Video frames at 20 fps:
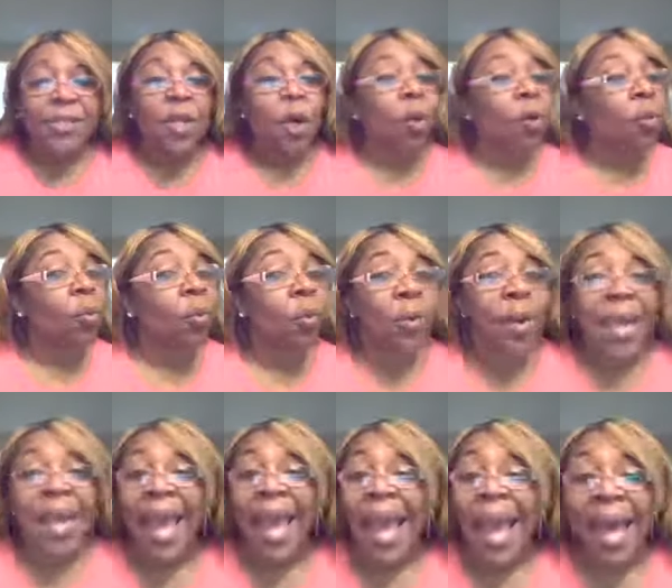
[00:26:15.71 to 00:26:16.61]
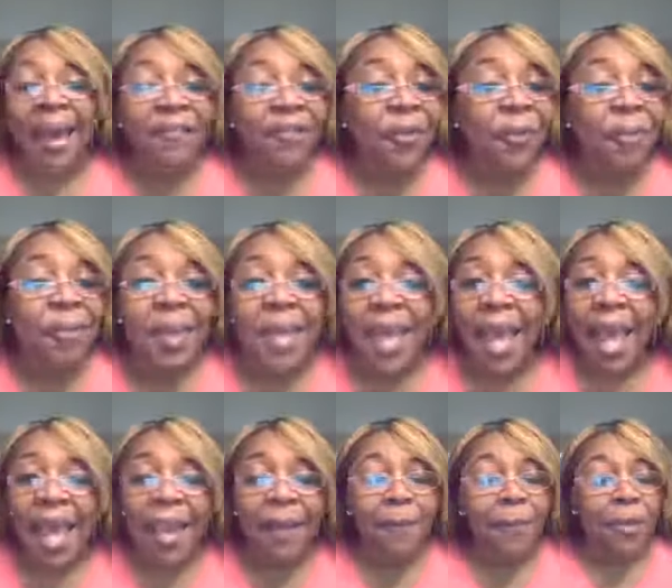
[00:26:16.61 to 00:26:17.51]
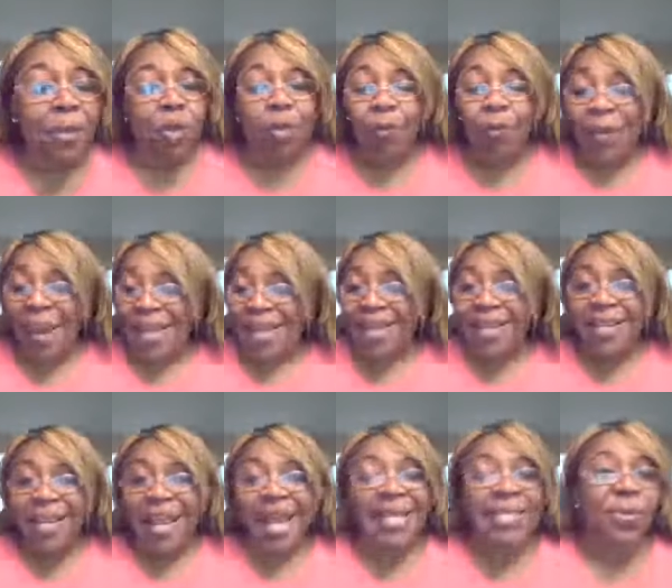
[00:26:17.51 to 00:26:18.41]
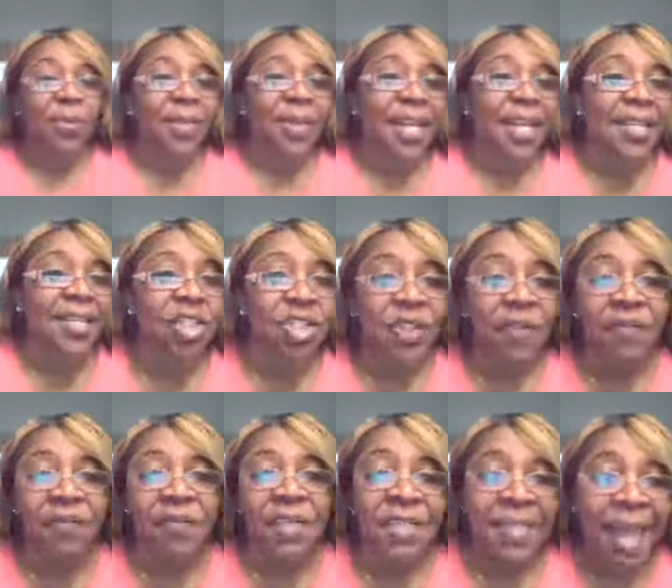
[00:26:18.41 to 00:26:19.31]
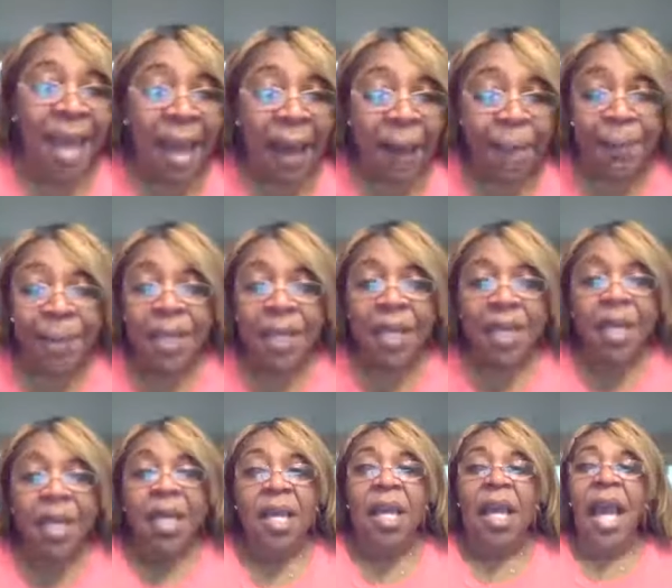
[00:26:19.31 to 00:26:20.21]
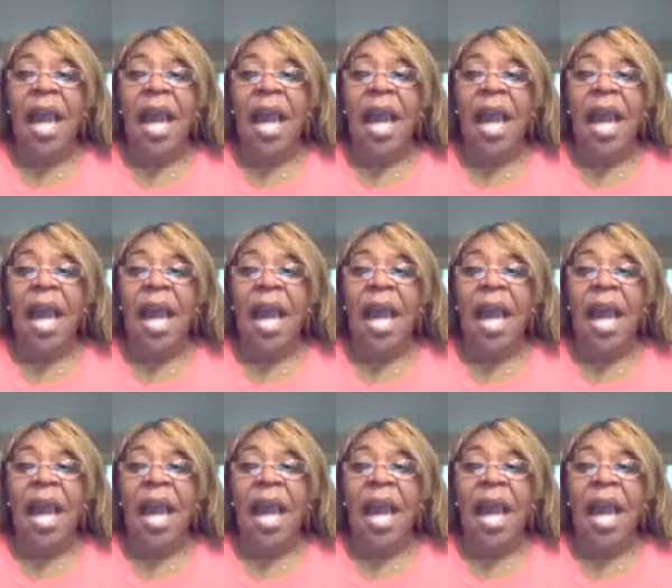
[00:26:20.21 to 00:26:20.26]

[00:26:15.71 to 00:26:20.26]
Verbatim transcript: So we have to be able to recognize when that shift is happening.